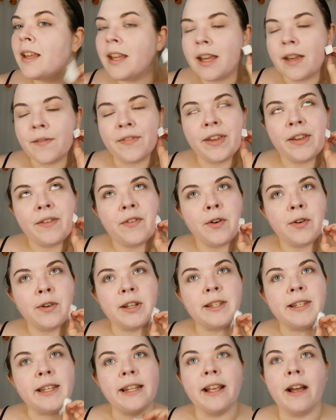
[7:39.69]
If you've already
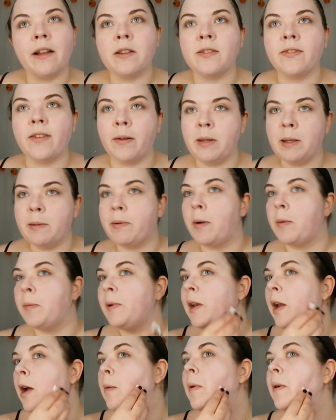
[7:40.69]
seen the Addams Family, you
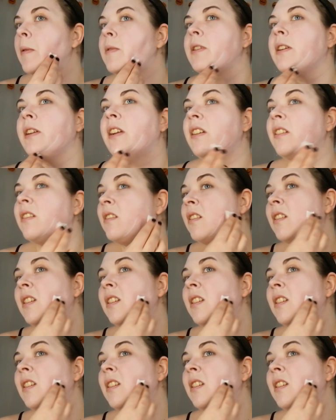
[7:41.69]
probably know, but I'm just going to